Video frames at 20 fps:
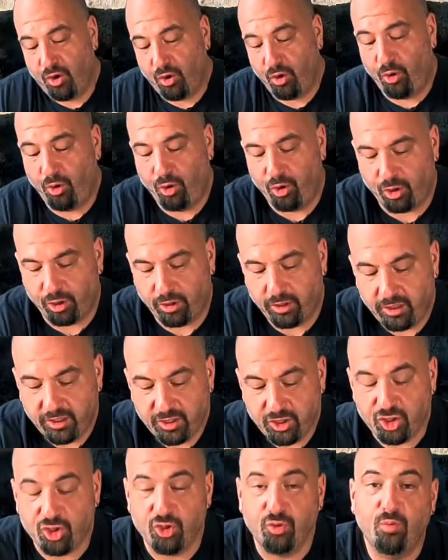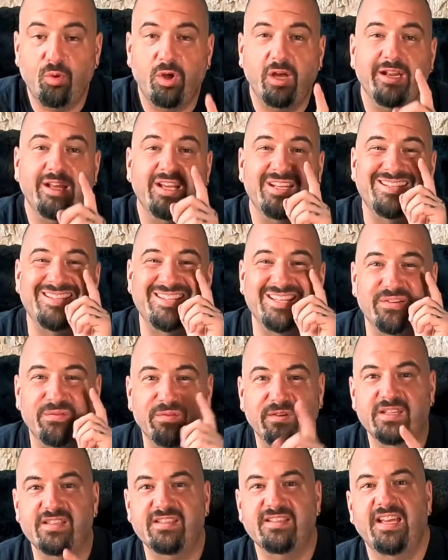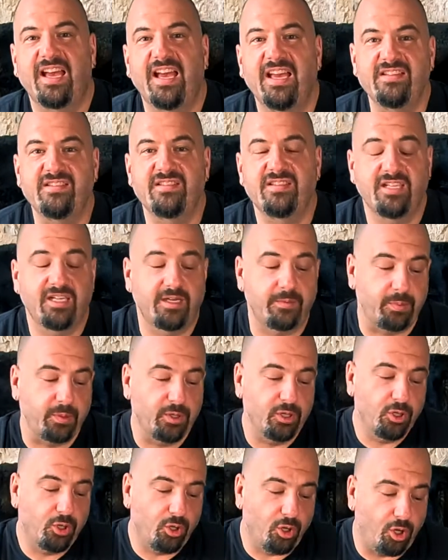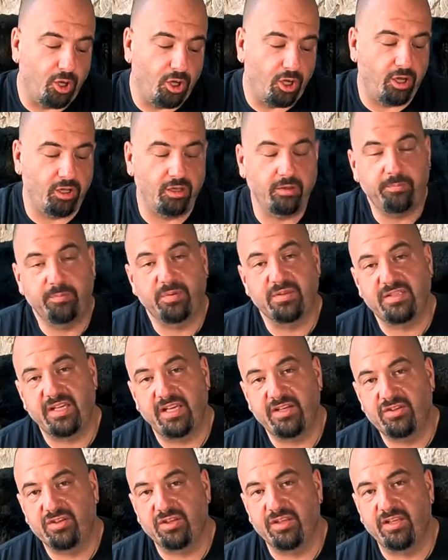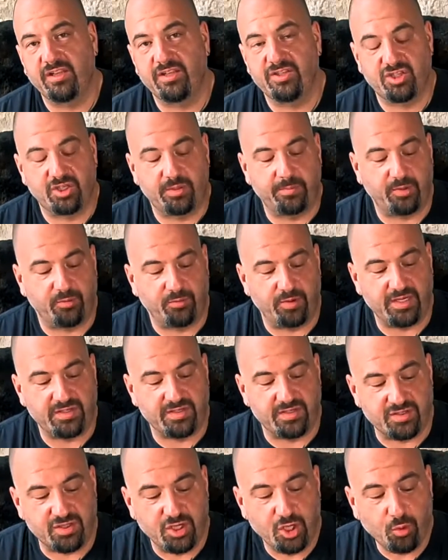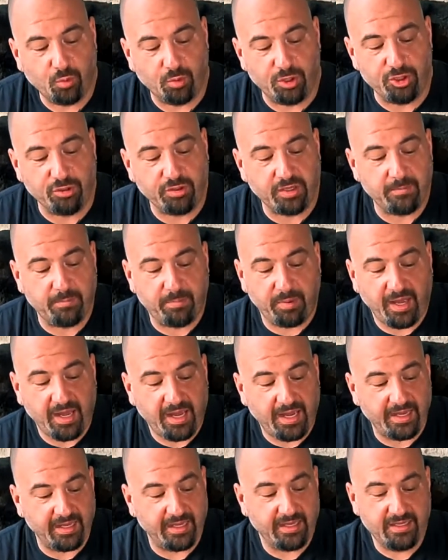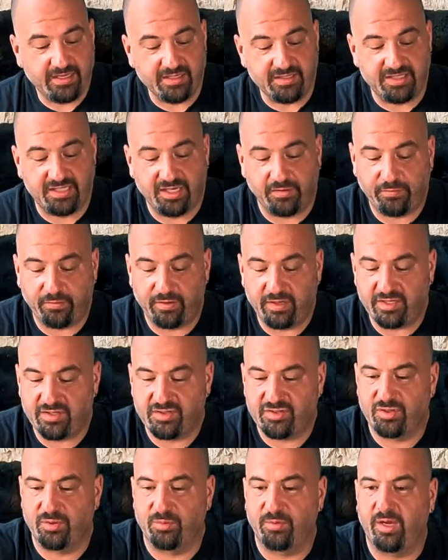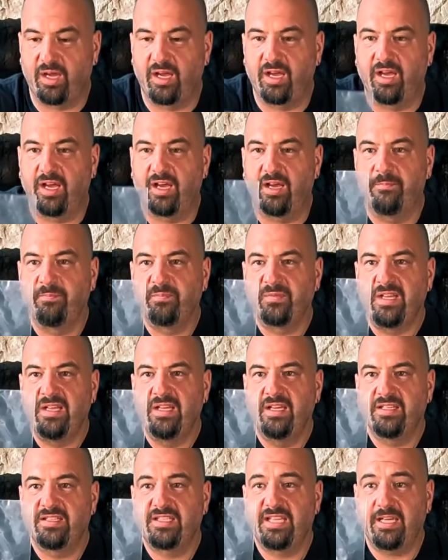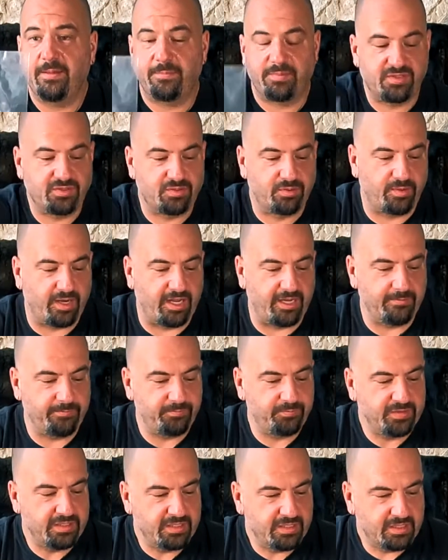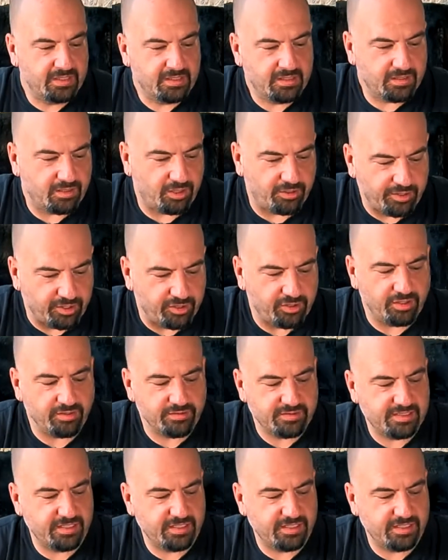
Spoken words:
or you want a different size tip. All potentially legitimate reasons where you could buy different tips, right? Are they called